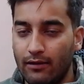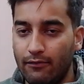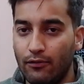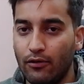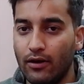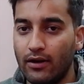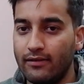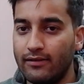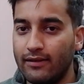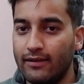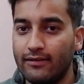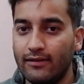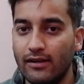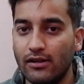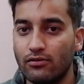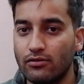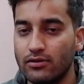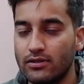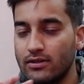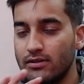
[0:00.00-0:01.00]
If you get
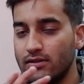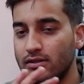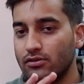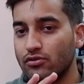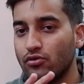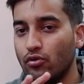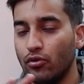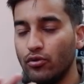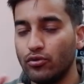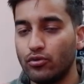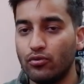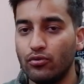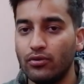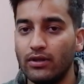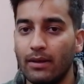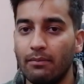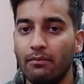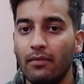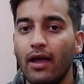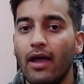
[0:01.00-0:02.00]
16 questions, just go through
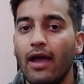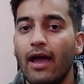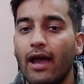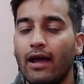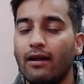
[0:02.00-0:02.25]
them